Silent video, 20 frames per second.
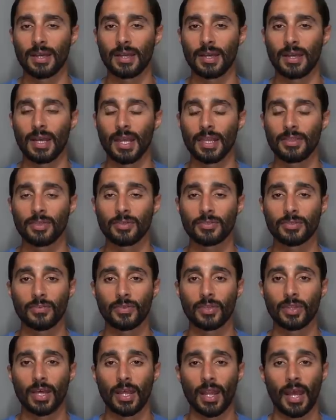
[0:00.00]
uh, and those of
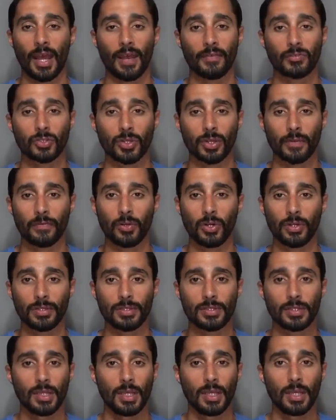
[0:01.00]
you that have truck
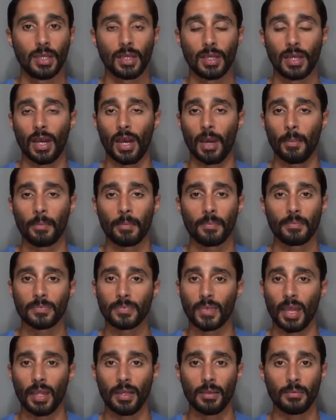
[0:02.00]
vaults, um,
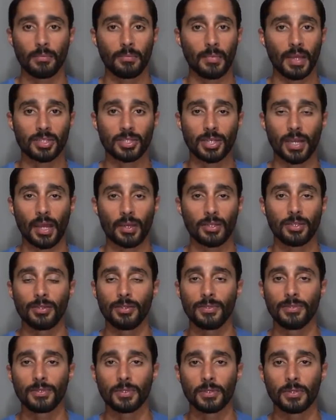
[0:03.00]
hey, mention how you
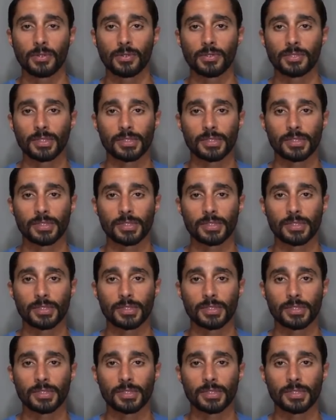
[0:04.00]
use yours.